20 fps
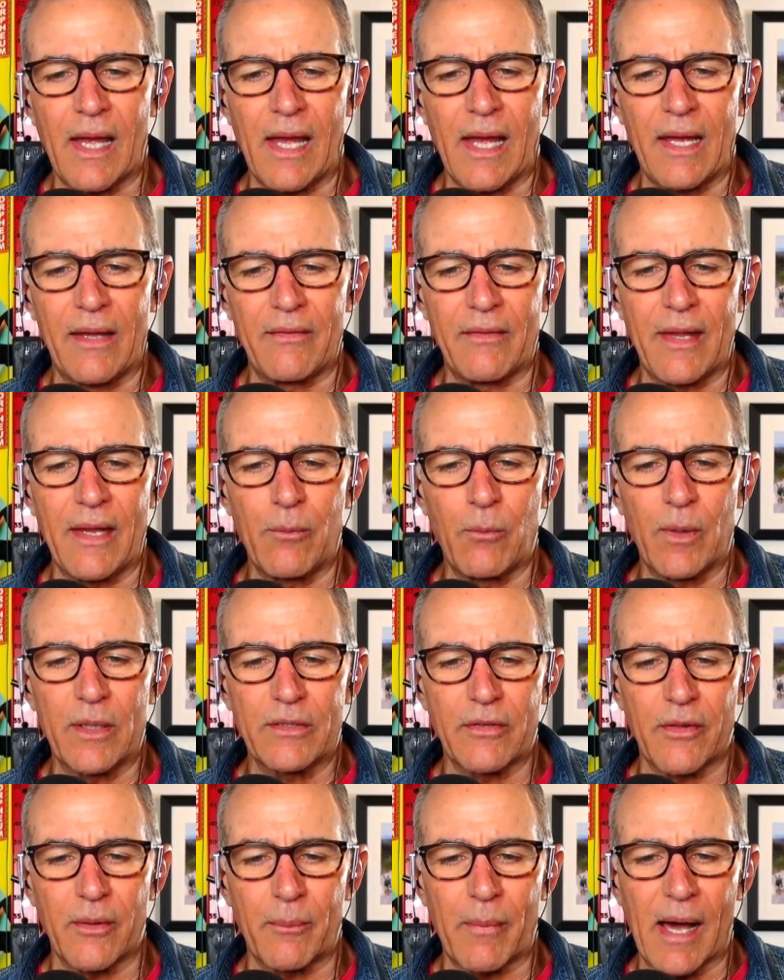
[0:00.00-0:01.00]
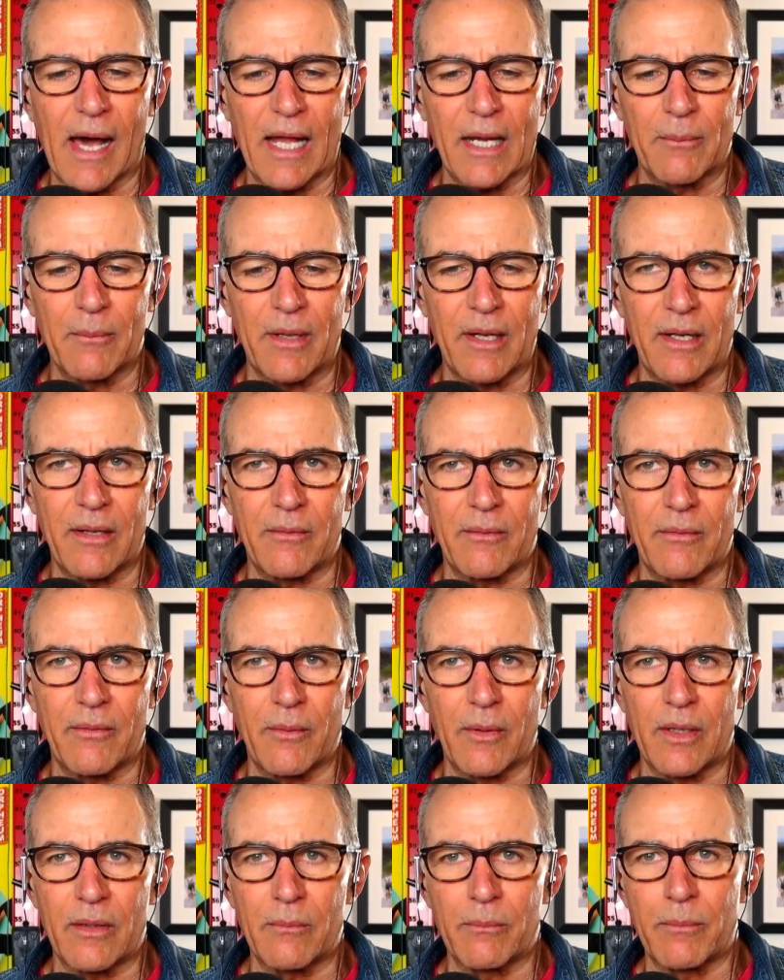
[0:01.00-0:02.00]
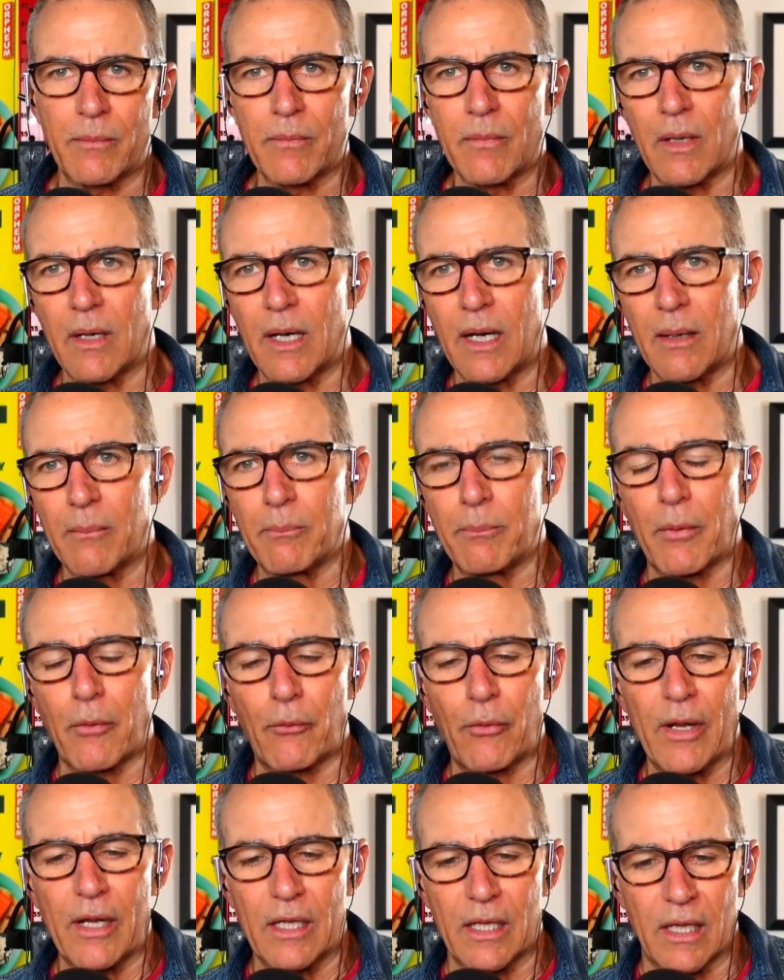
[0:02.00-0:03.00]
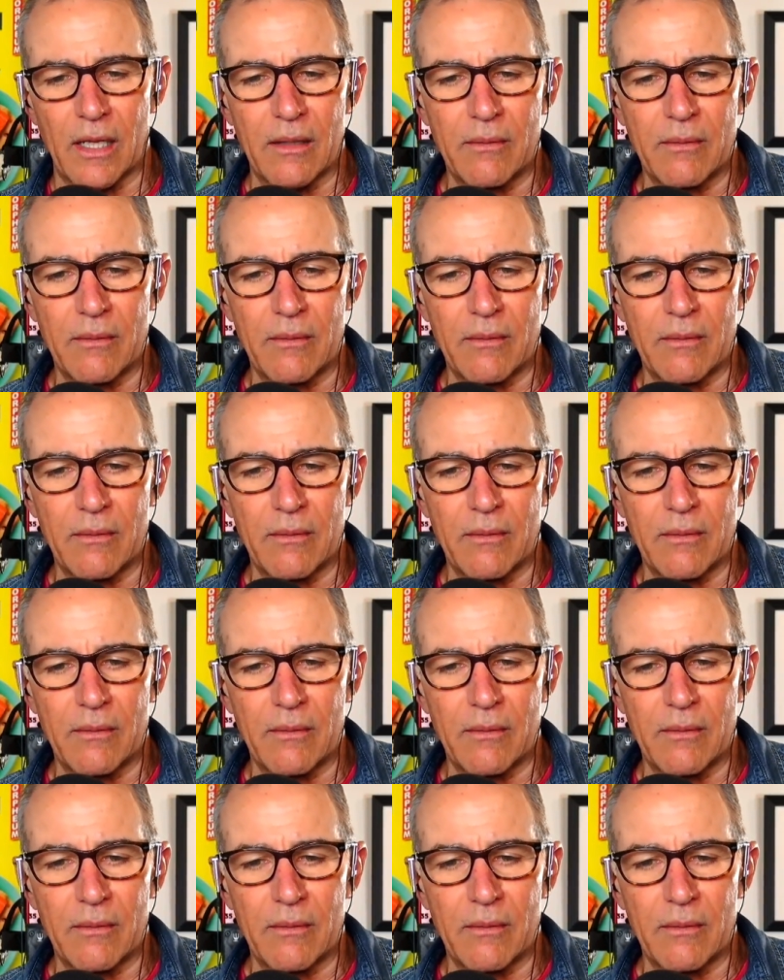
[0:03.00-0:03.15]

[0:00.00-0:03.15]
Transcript: And they went to the bottom and they, they went, uh, Barilla.